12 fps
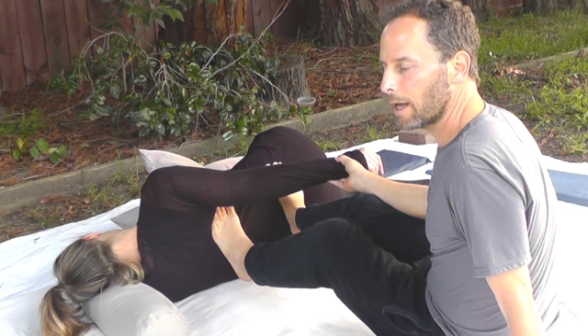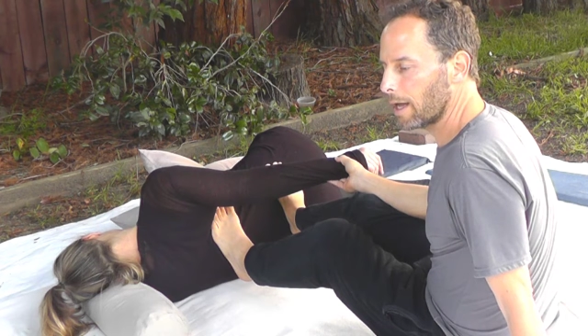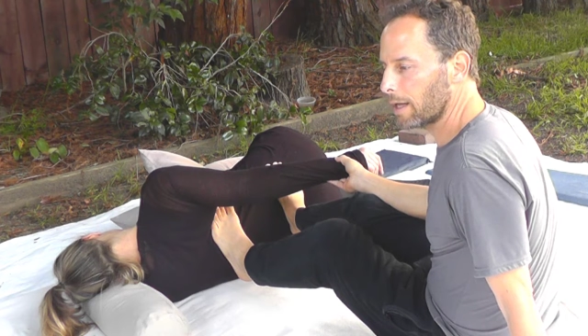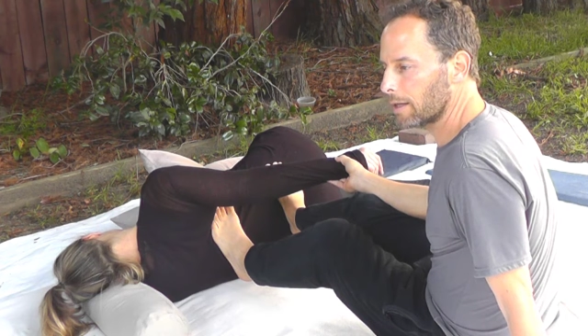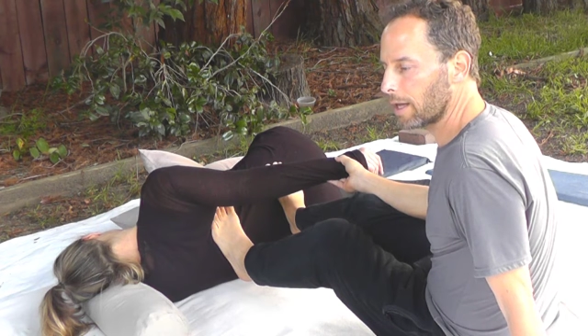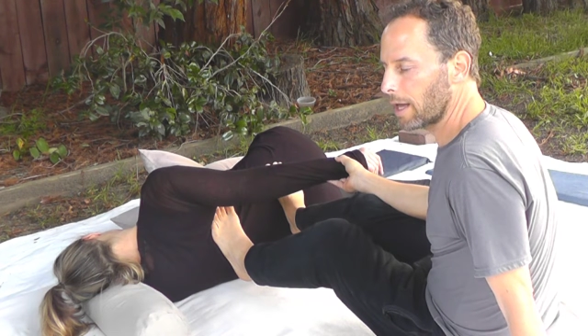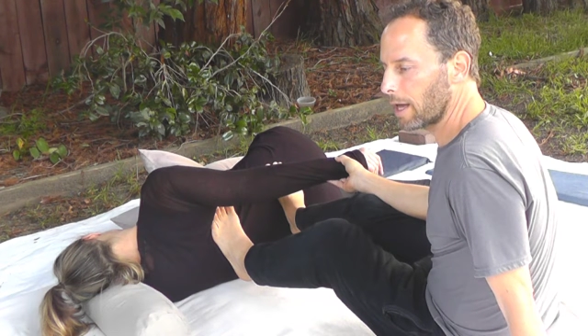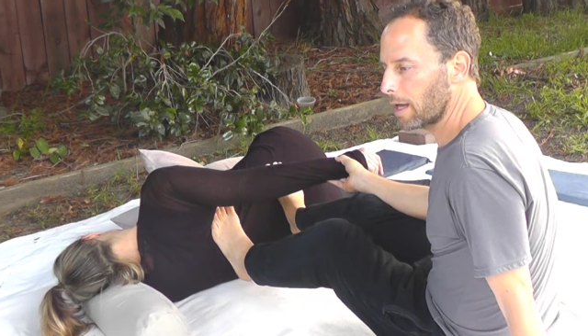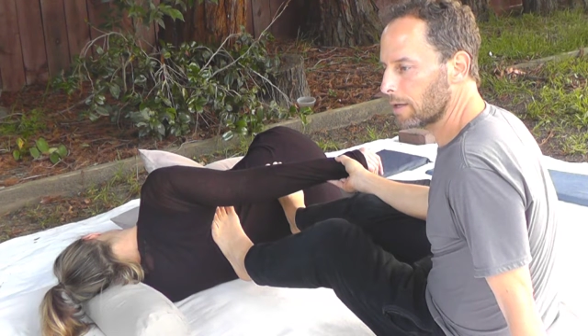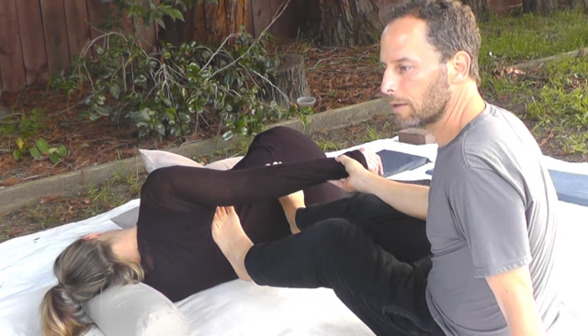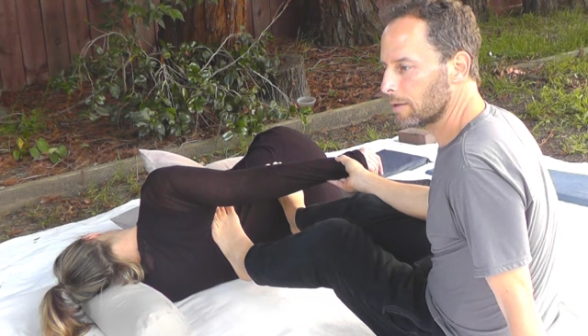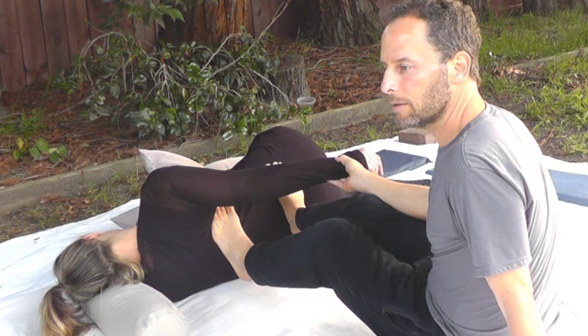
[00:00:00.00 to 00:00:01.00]
and the
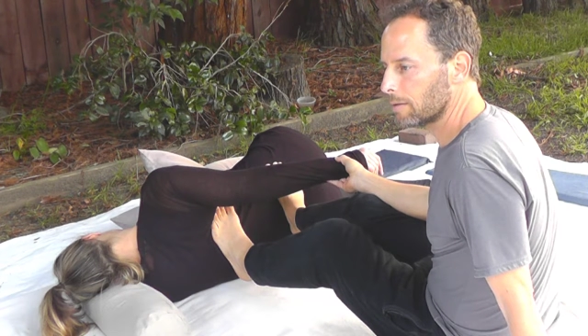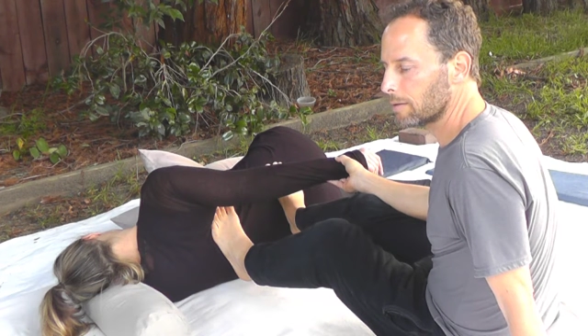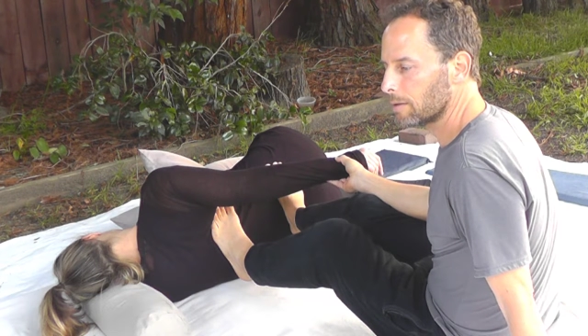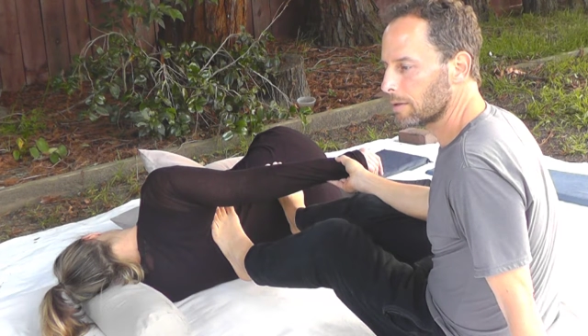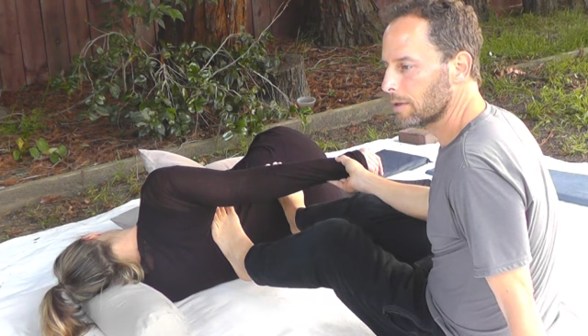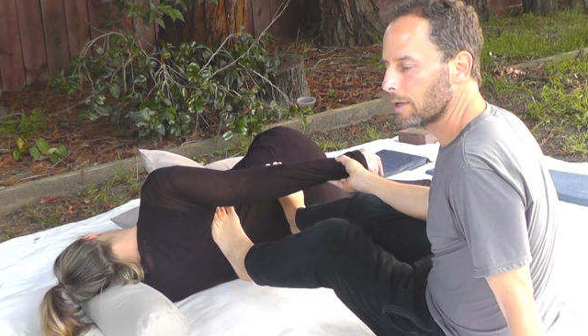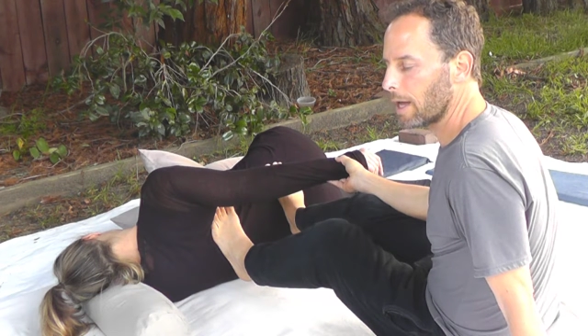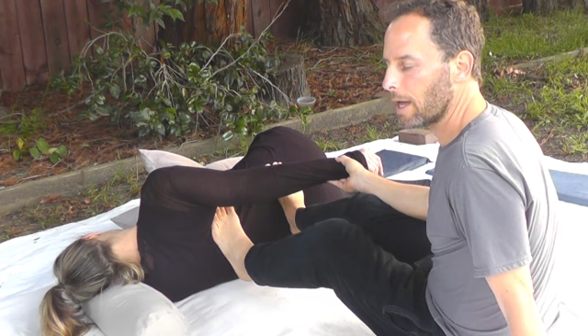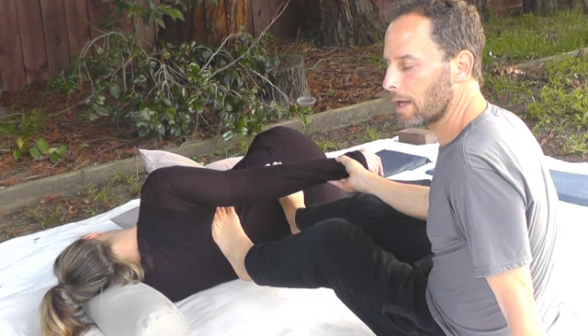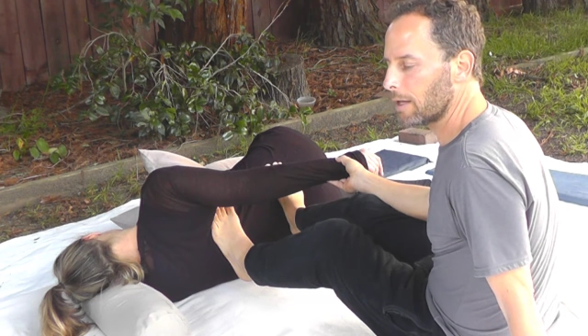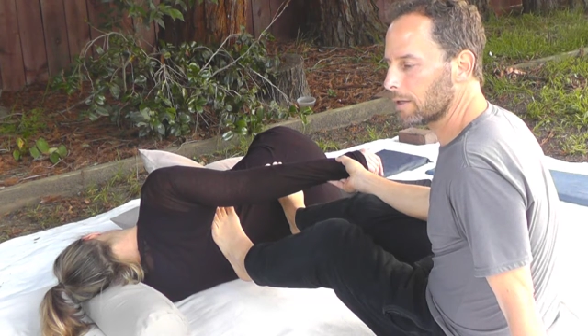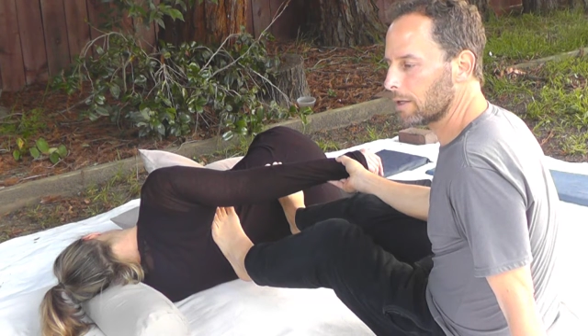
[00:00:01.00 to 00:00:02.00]
head
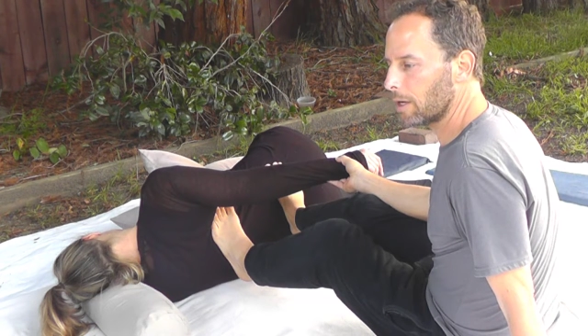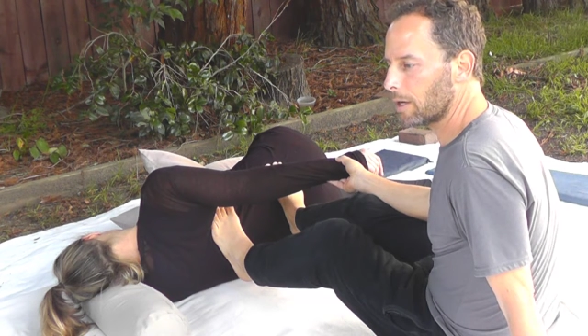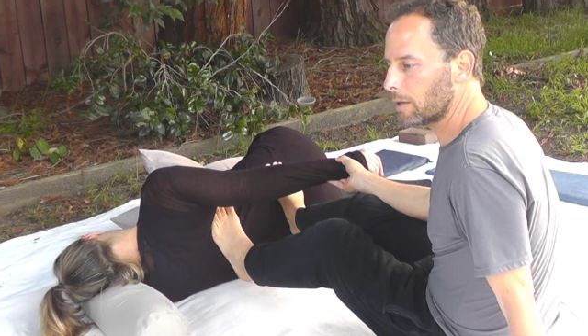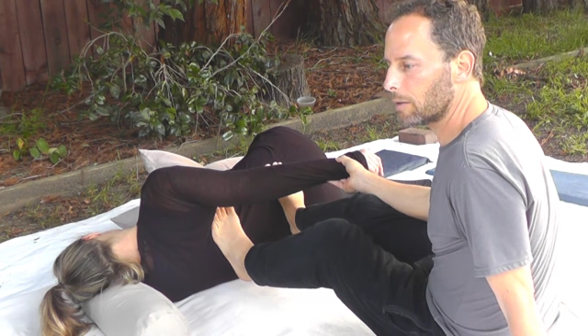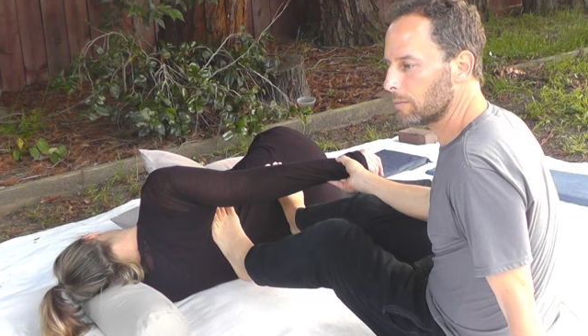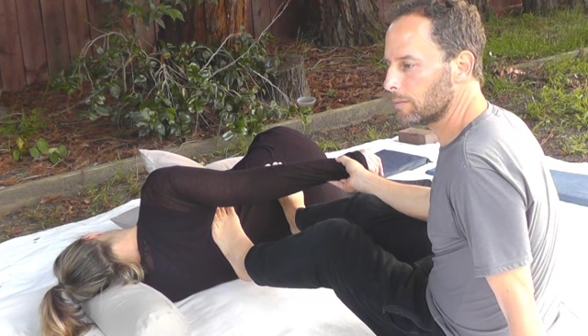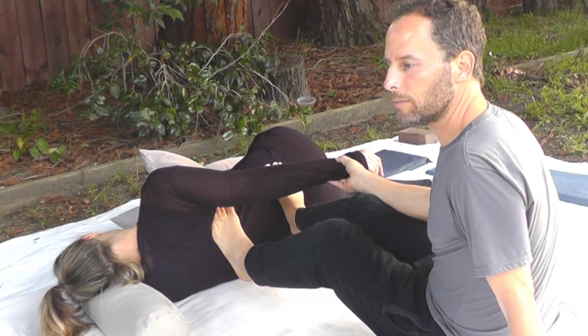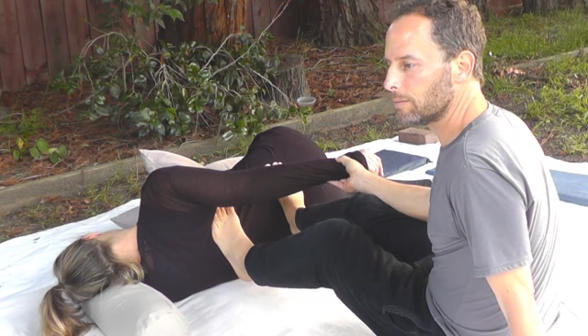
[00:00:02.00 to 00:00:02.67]
and the arm.